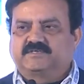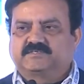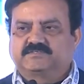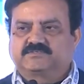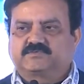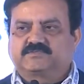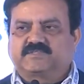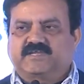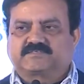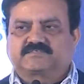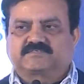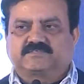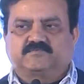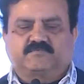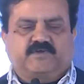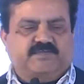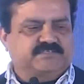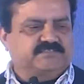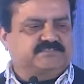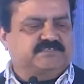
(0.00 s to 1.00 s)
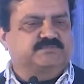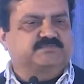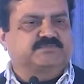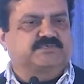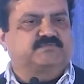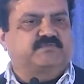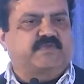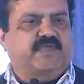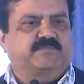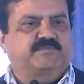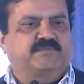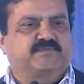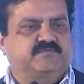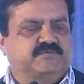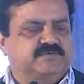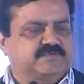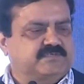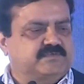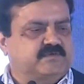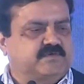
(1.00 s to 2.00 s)
So that's the one assumption we have been
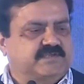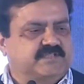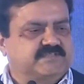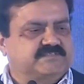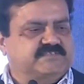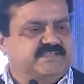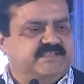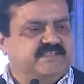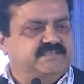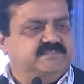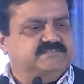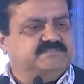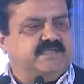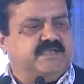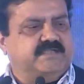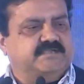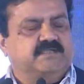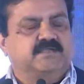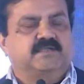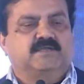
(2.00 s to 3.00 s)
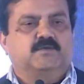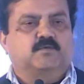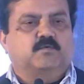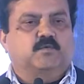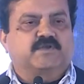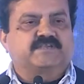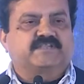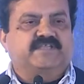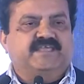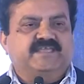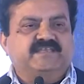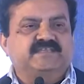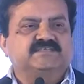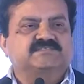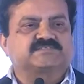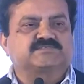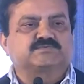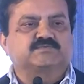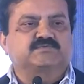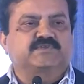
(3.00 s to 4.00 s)
working on. And second is that what any
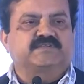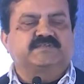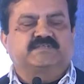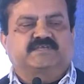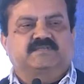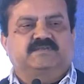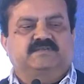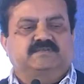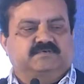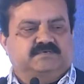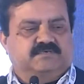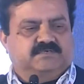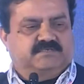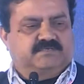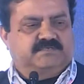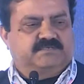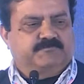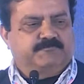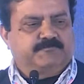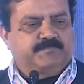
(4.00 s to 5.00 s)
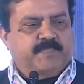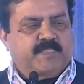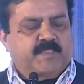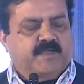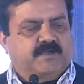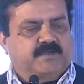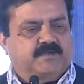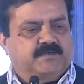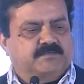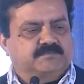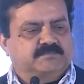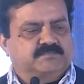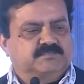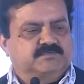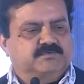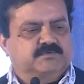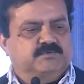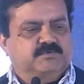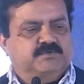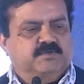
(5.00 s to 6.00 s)
student can learn,
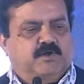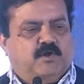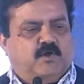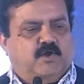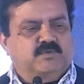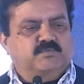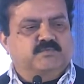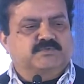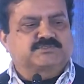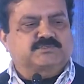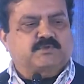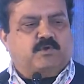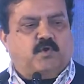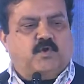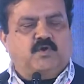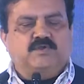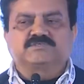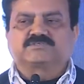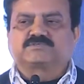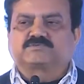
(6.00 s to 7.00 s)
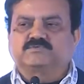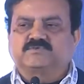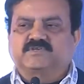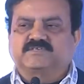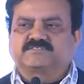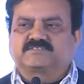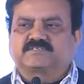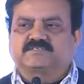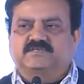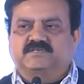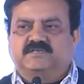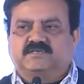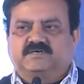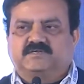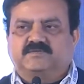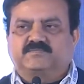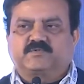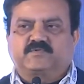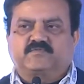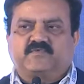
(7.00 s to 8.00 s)
almost all students can
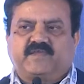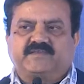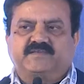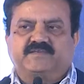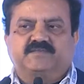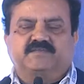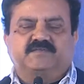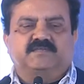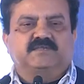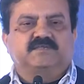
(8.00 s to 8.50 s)
learn, provided